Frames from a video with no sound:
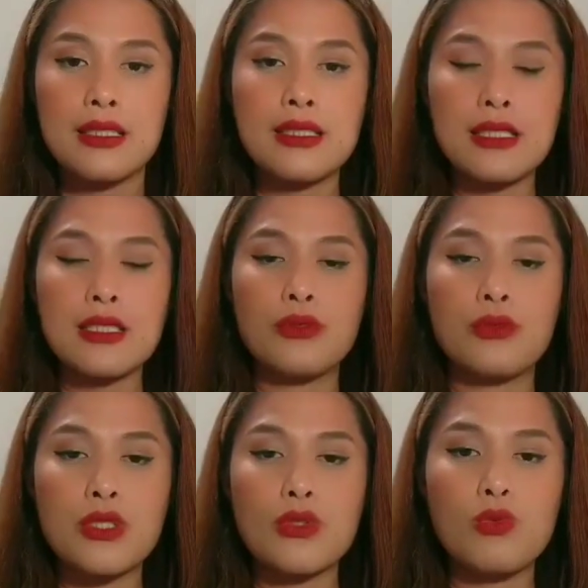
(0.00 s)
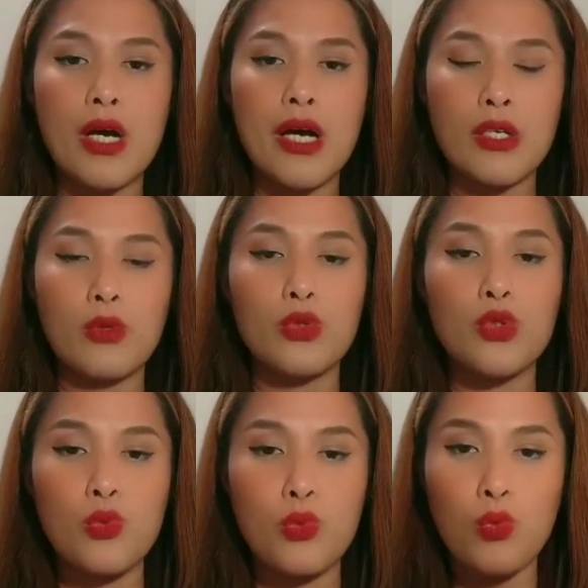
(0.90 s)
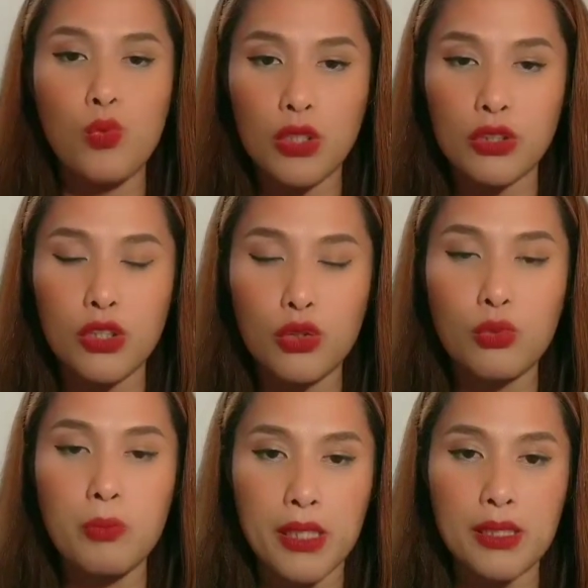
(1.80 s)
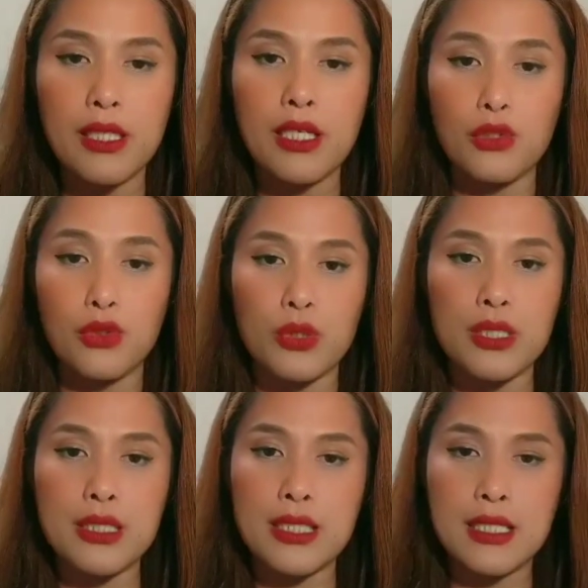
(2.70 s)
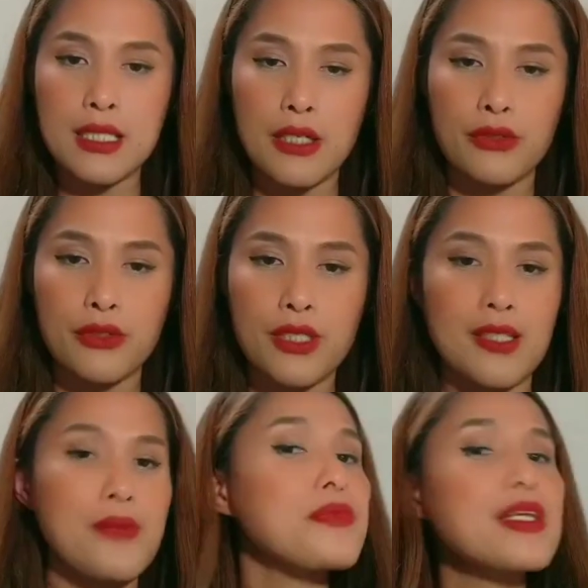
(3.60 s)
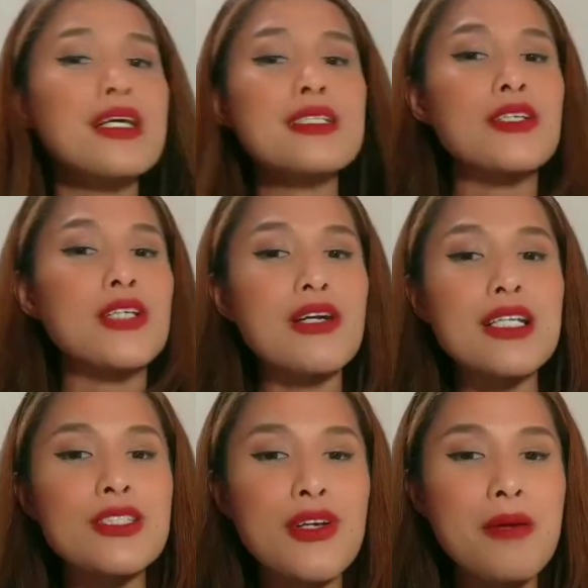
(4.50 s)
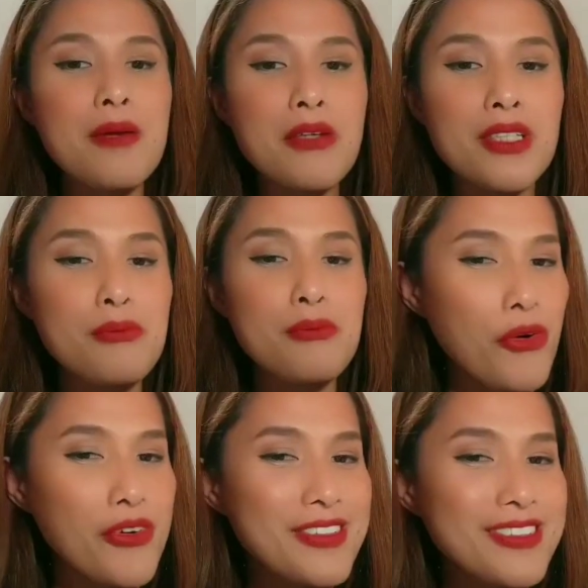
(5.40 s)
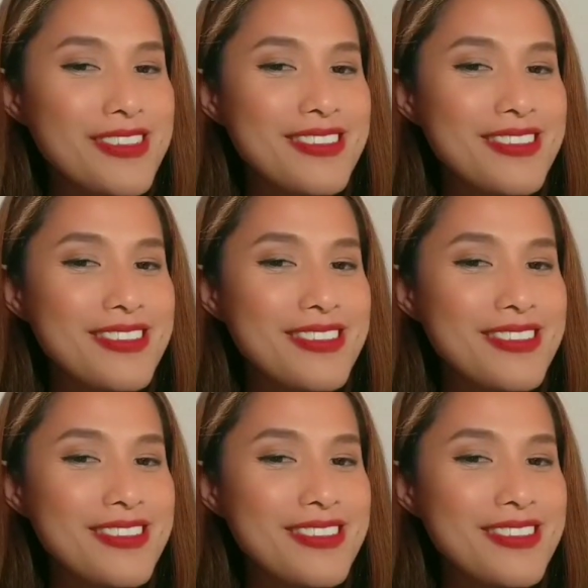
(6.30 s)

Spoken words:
This is the reason why you wanted to build a good skincare routine. So now let's talk about it more.